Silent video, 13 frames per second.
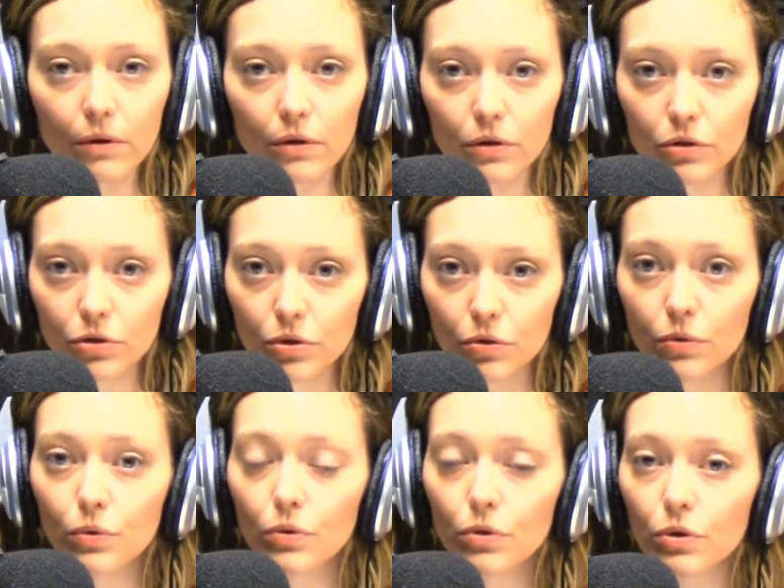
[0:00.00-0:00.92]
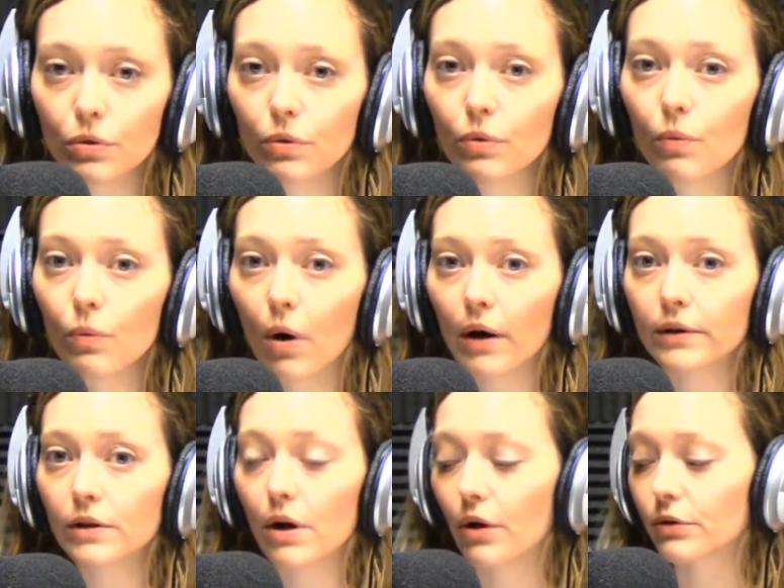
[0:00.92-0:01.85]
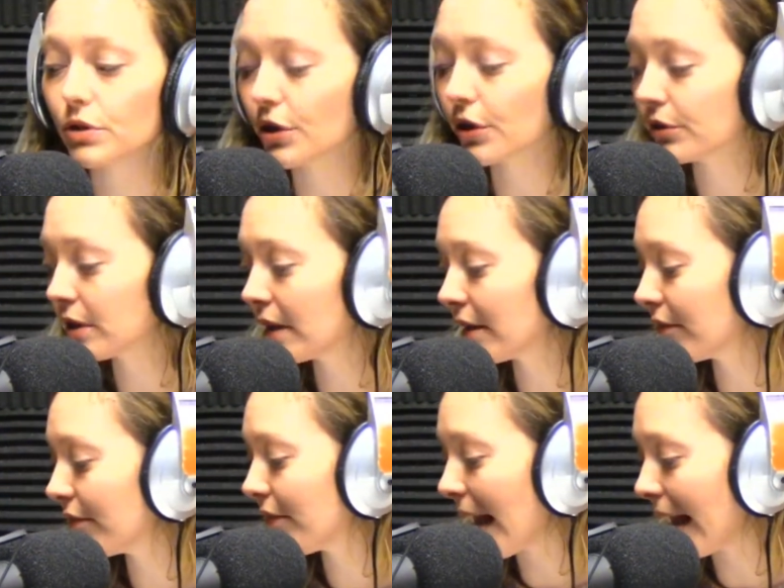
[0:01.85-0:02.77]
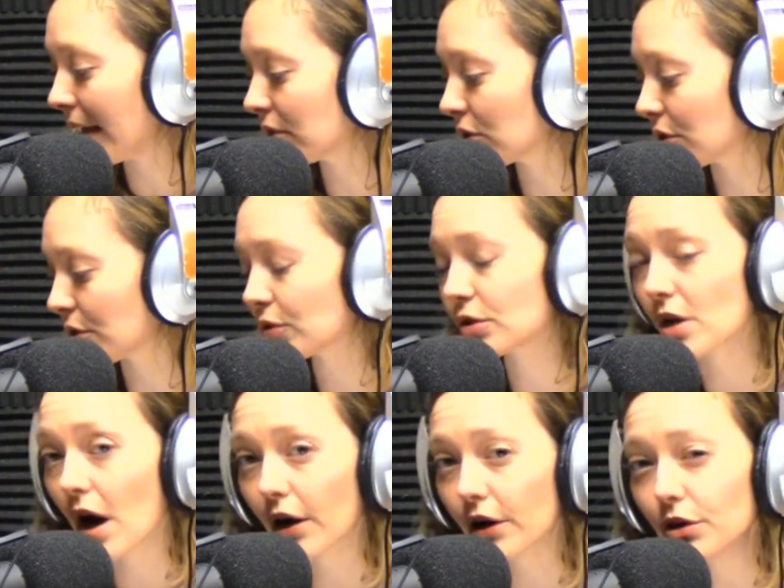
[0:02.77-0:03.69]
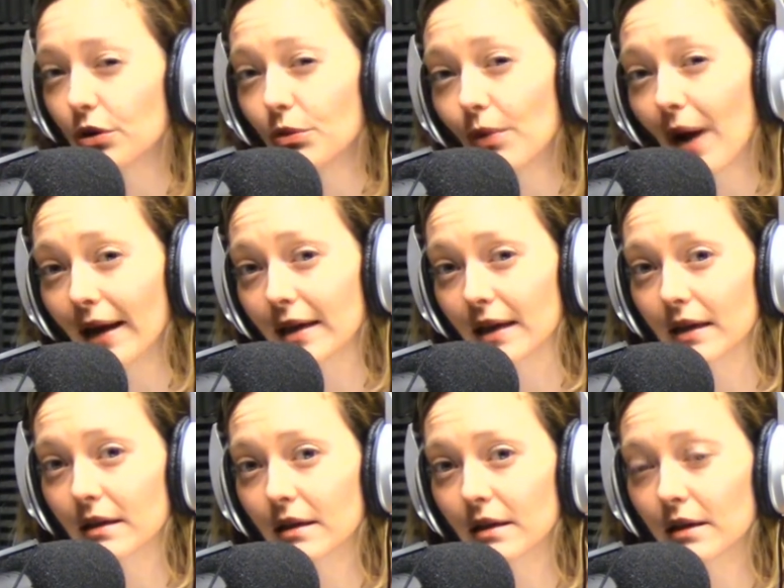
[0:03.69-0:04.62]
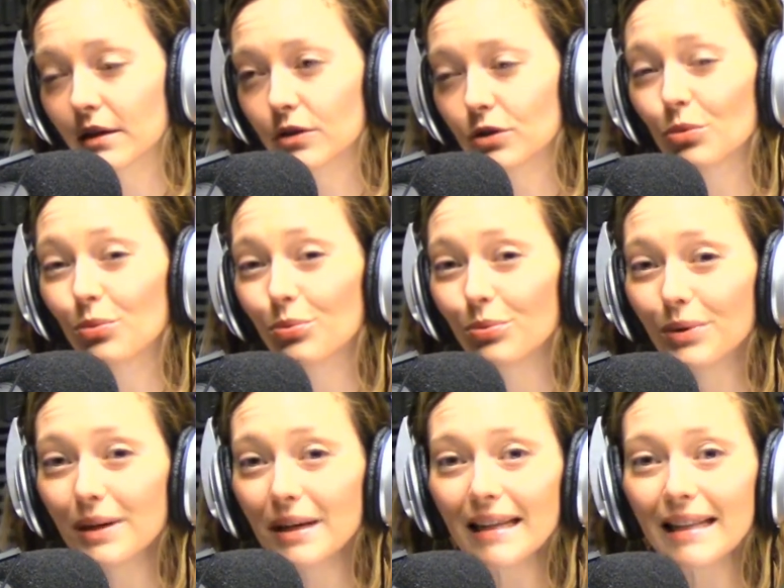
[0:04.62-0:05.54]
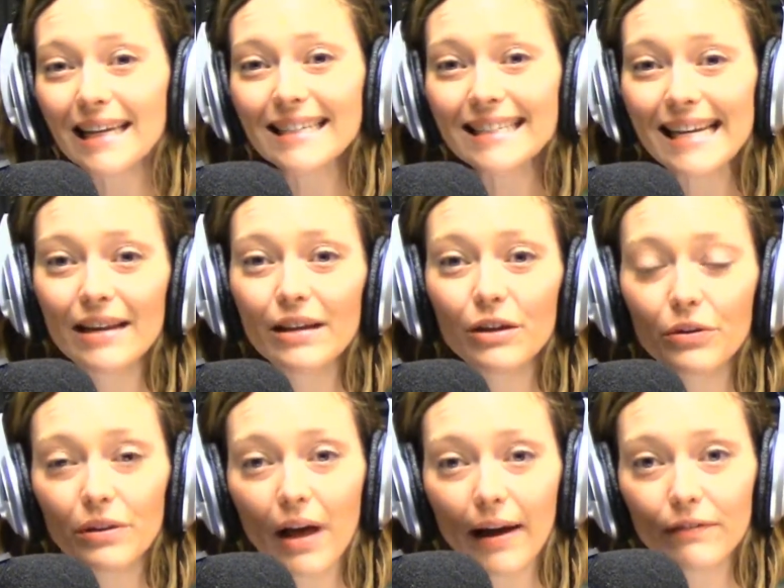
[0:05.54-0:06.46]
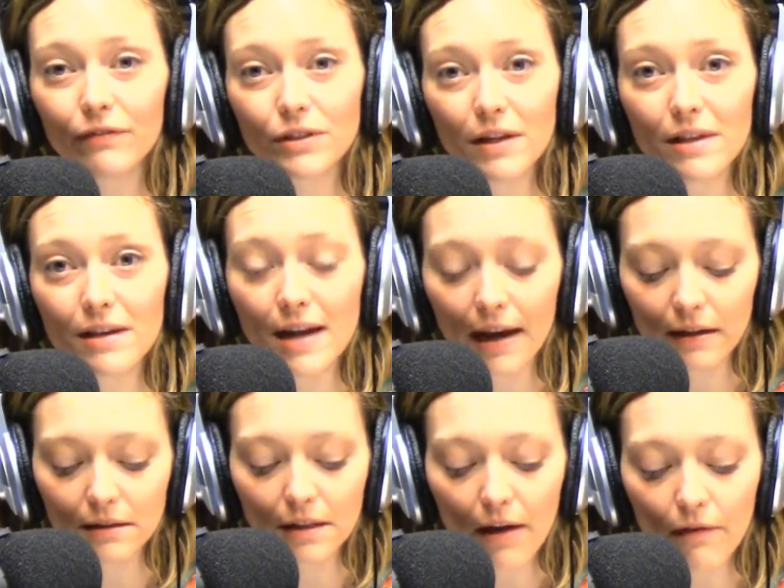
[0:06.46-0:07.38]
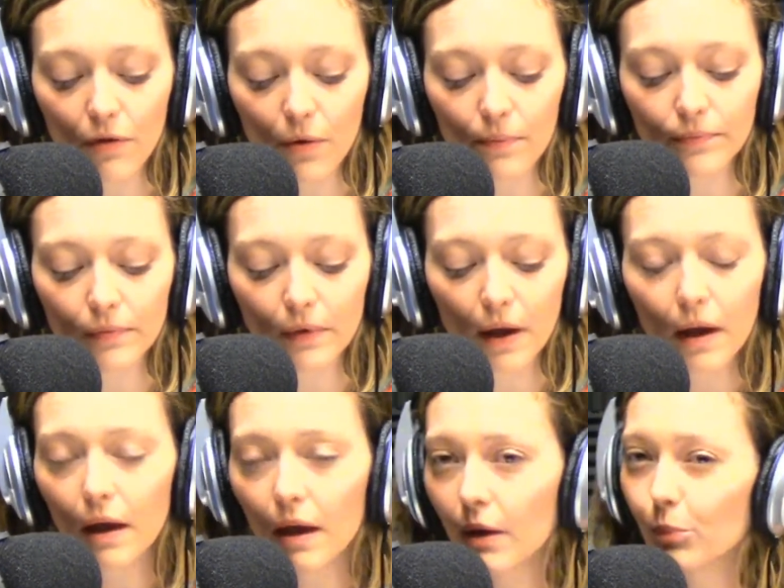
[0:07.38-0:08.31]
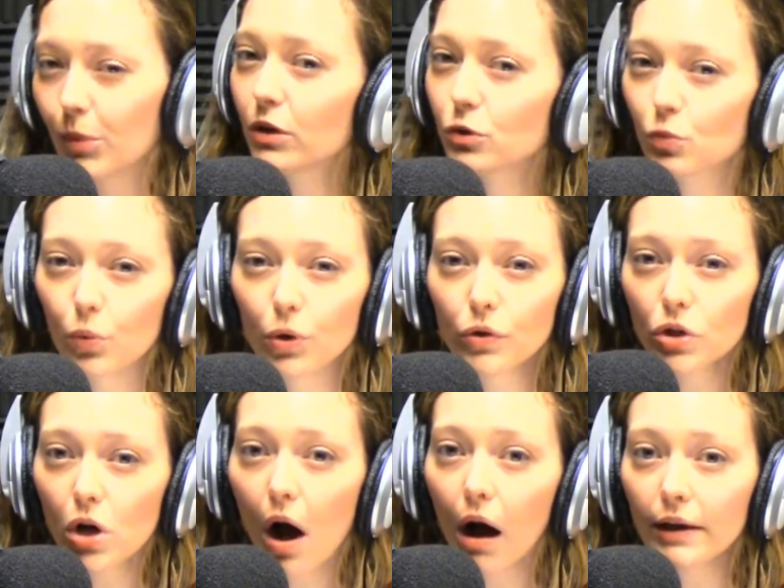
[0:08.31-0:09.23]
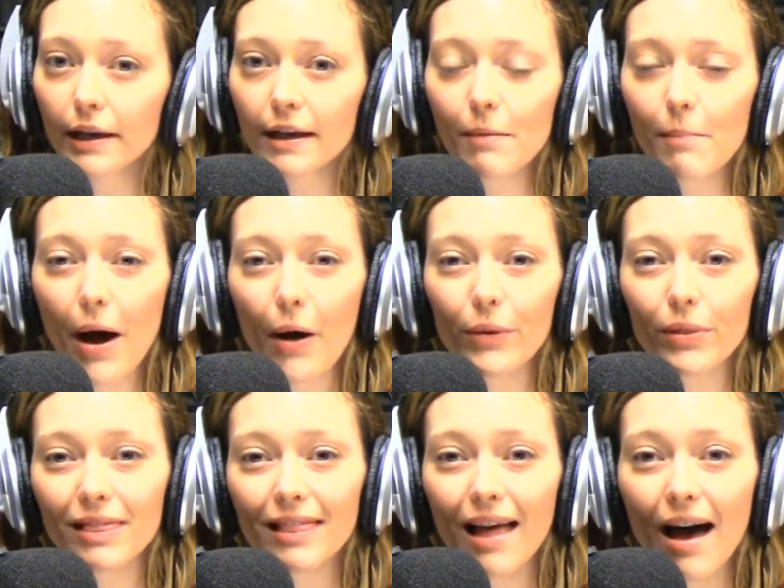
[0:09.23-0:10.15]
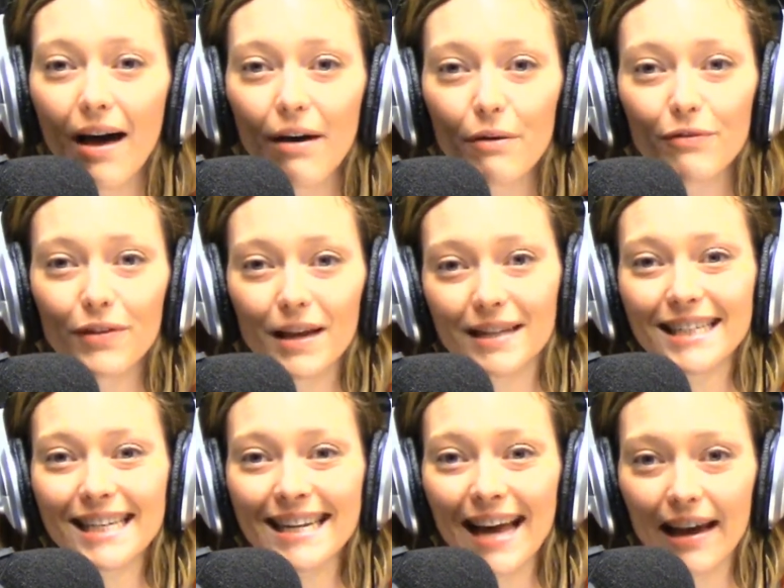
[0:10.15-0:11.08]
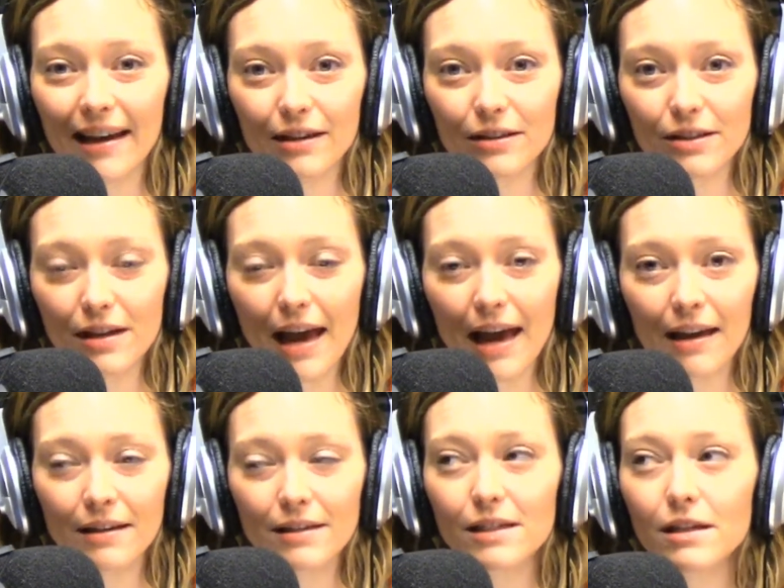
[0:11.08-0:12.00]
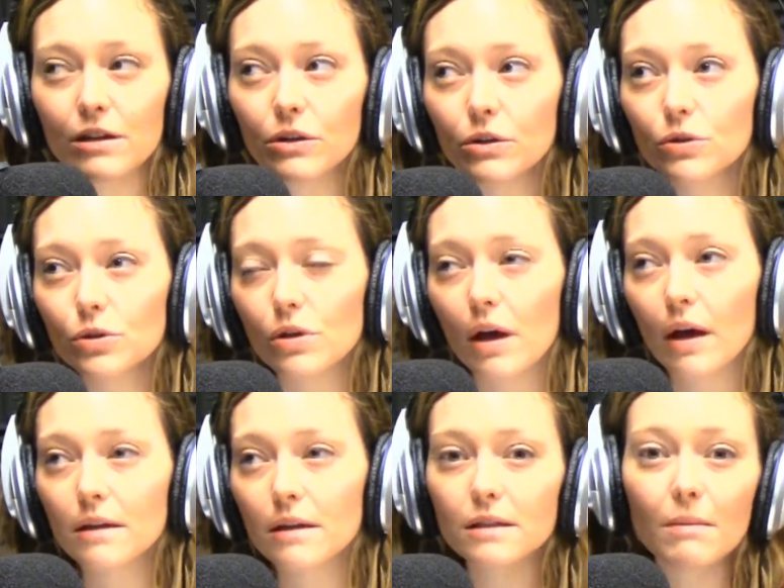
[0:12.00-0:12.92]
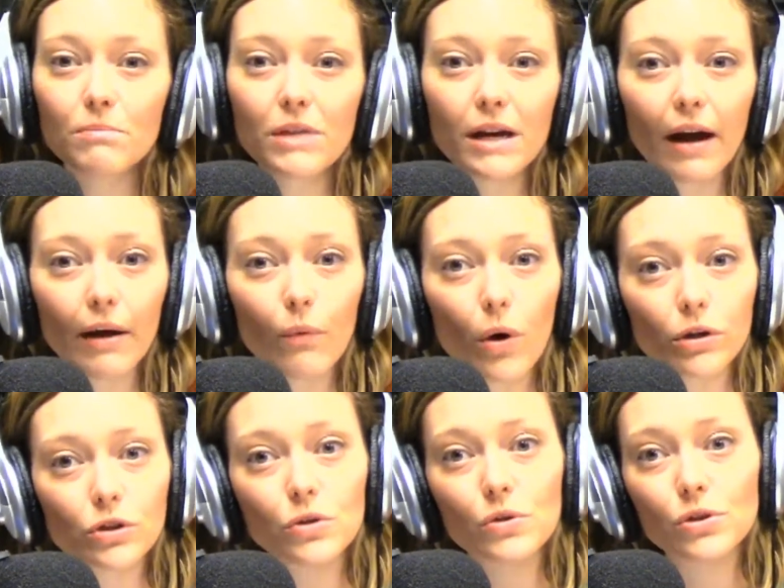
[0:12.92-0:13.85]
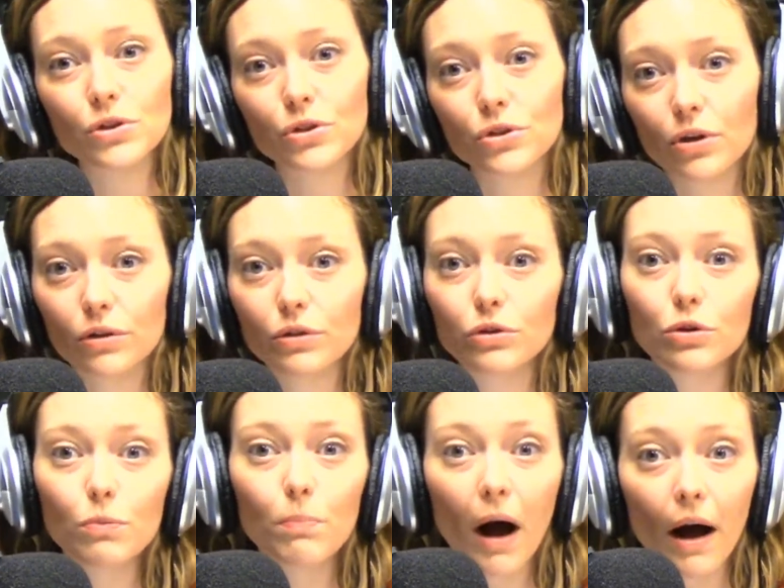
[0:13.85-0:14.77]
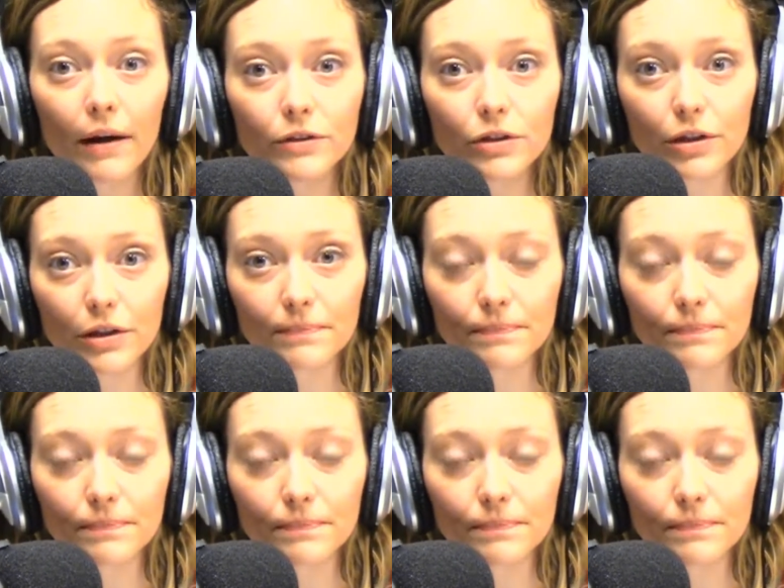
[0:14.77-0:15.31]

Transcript: do you want alternative answers? Are you ready to really take your life to the next level? Because we're talking about love tonight. And here's something I want you to start to ponder.